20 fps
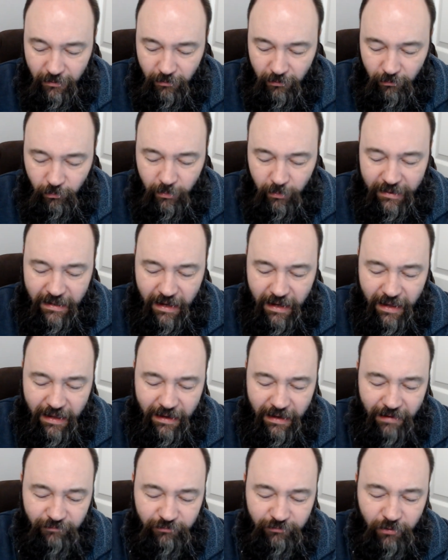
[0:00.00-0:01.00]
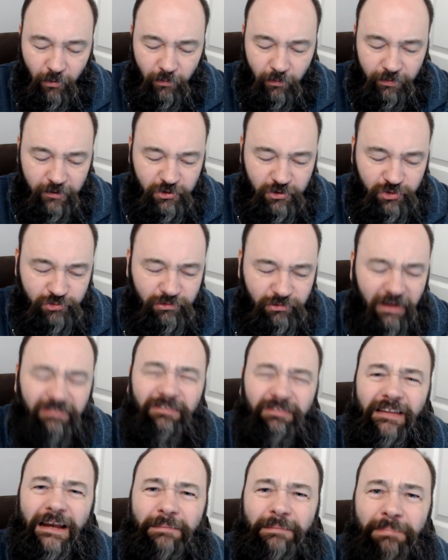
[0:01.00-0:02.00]
we have got the
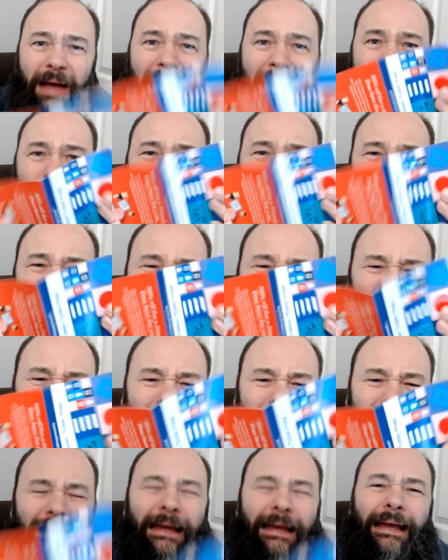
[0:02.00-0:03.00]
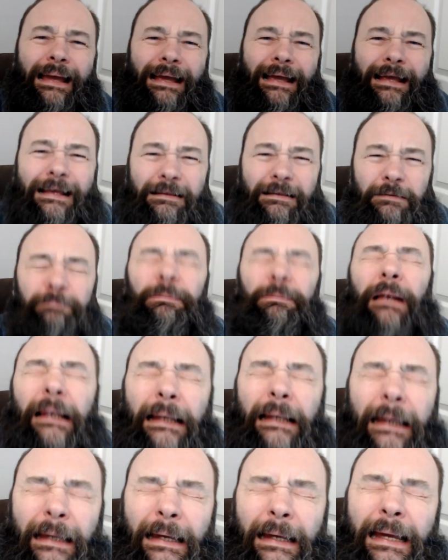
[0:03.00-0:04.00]
trusted map. Please,
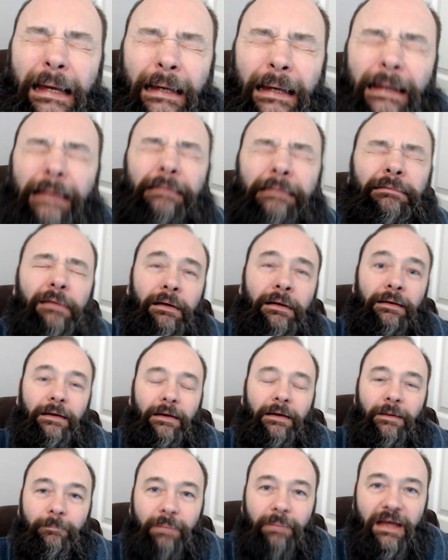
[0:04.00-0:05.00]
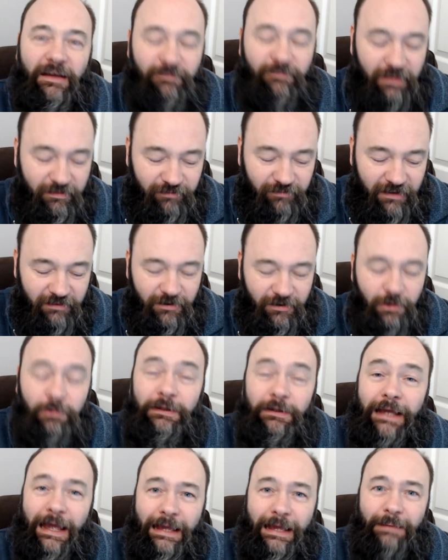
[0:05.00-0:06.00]
please, Beer 52,
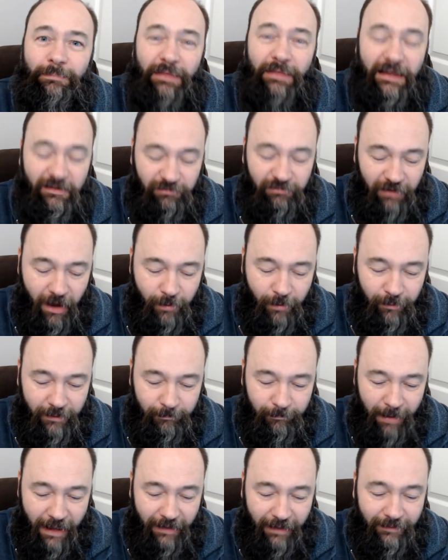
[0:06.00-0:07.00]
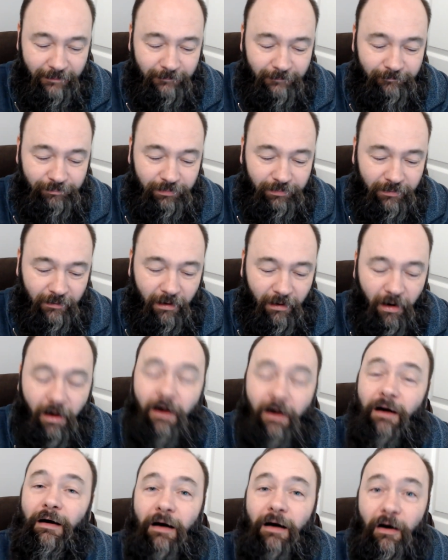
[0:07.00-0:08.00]
keep these going, man.
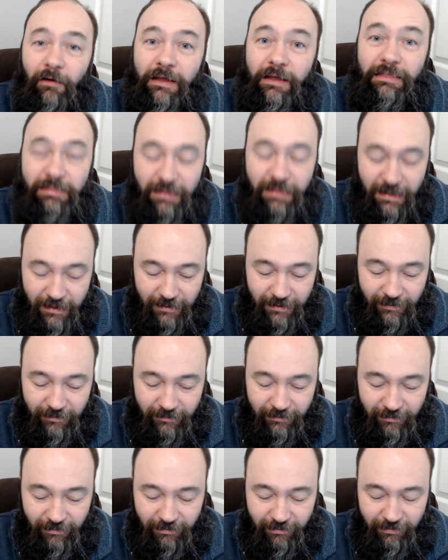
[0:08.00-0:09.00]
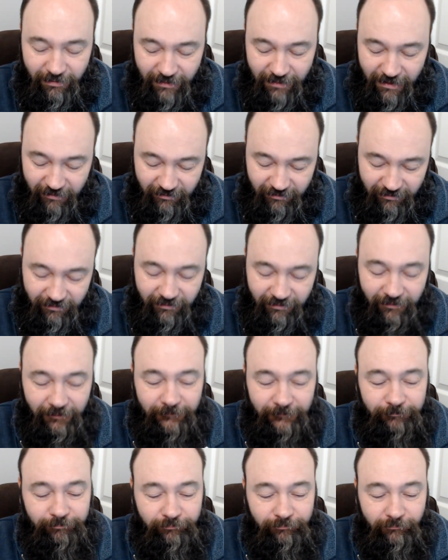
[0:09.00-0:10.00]
I think this,
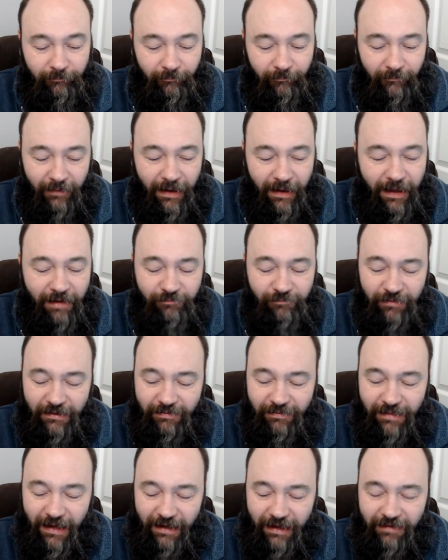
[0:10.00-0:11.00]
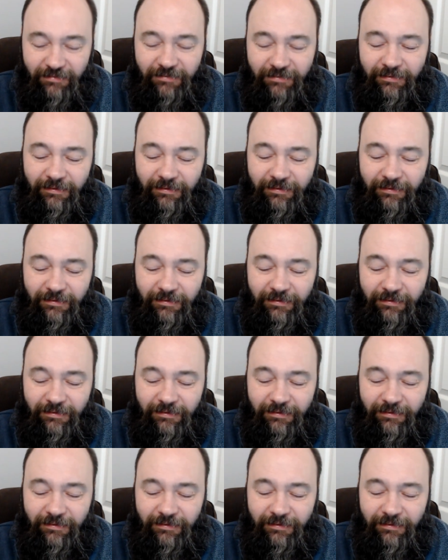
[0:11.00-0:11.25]
having this,